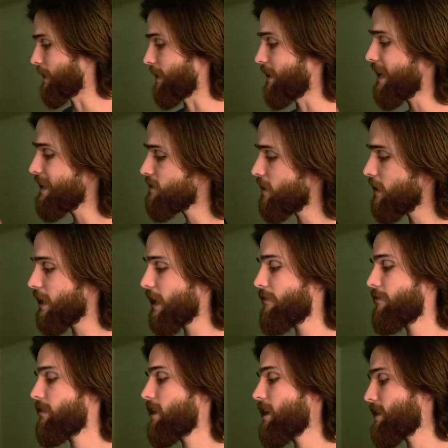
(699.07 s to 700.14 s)
And that's all I got
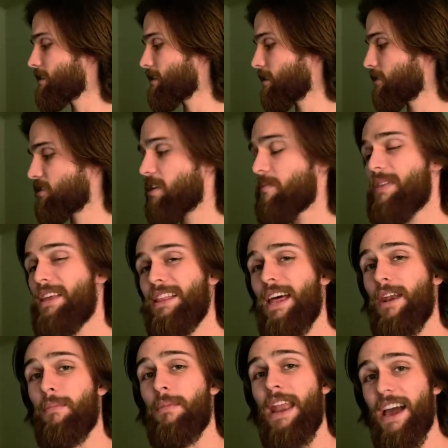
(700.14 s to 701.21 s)
for this. Something
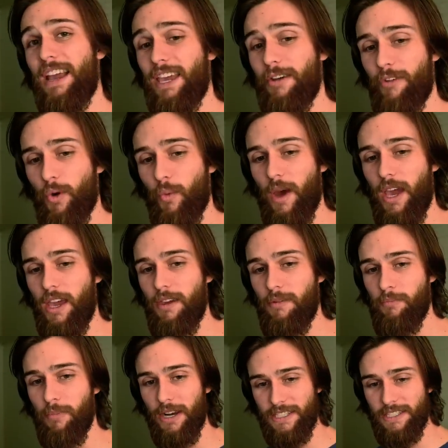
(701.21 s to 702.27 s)
that I'm not giving away,
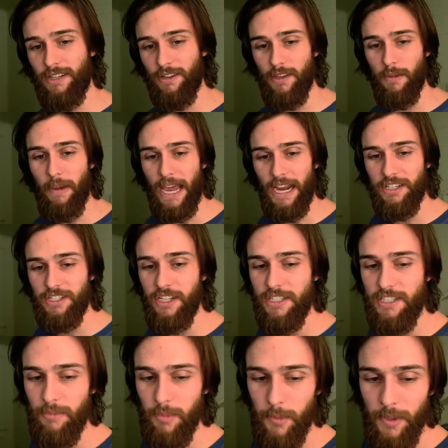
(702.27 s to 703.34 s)
but it's still in the packaging
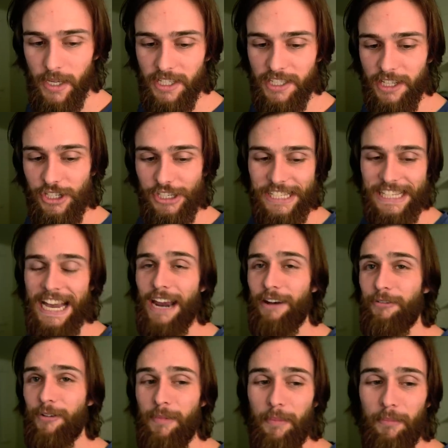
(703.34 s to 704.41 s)
simply because I just got
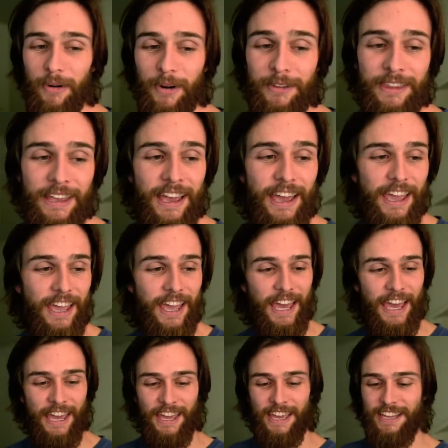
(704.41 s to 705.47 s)
it for my birthday,
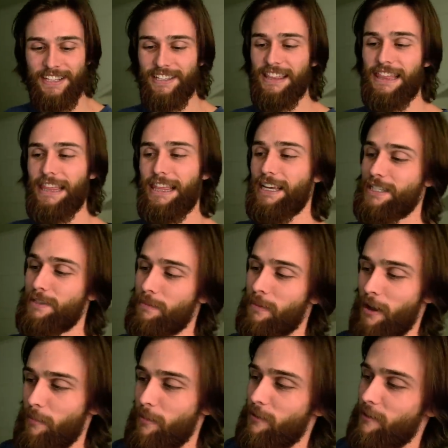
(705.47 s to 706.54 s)
is this
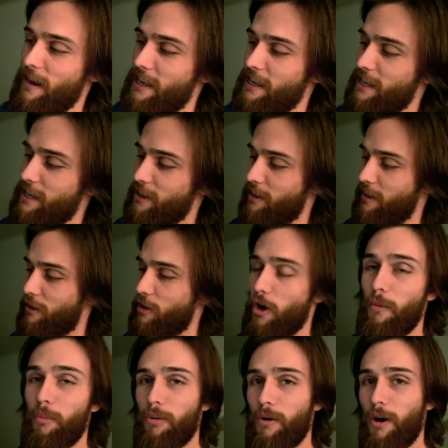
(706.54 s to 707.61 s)
puppy right here, a
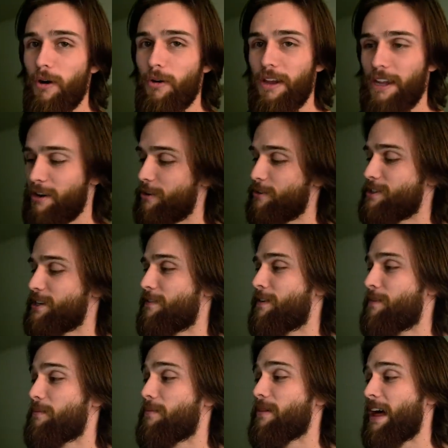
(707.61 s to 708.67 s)
GoPro Hero
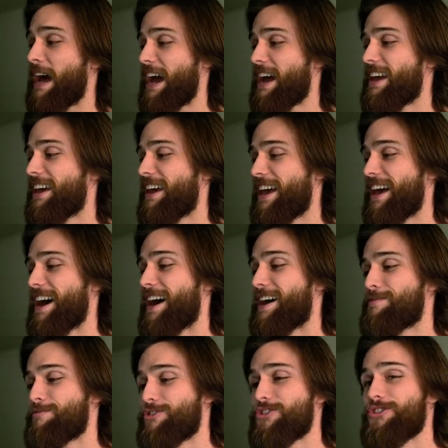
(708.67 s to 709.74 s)
7 Black.
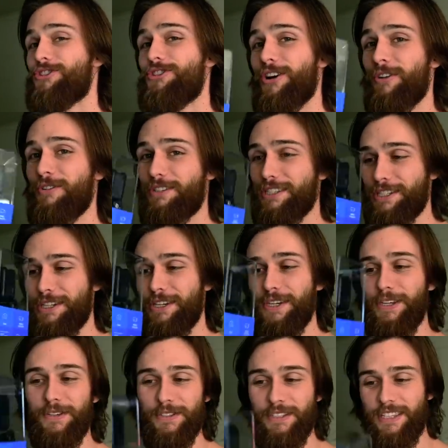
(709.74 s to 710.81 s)
I'm stoked to
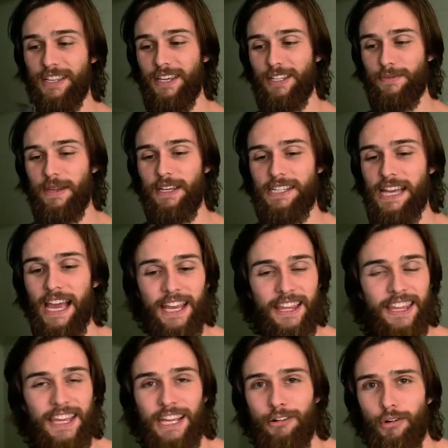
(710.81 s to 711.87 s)
use this because I
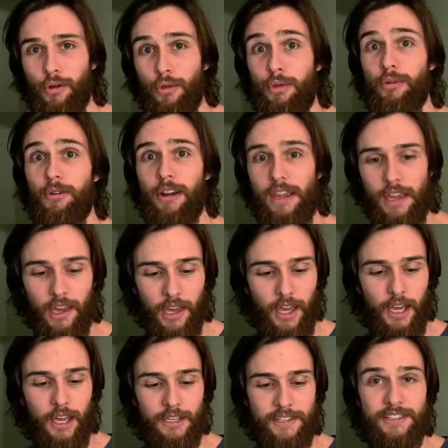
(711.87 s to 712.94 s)
had the Hero 3
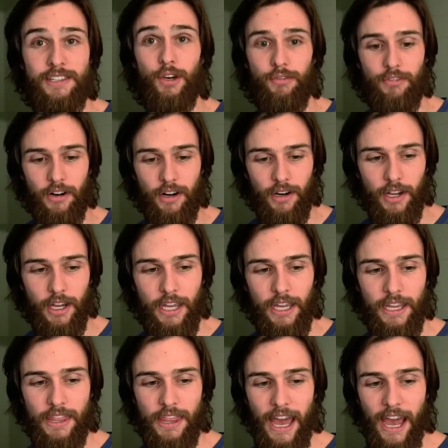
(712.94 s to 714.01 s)
Silver,
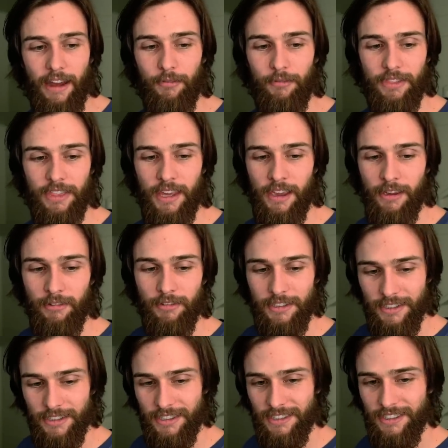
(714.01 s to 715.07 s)
and that thing,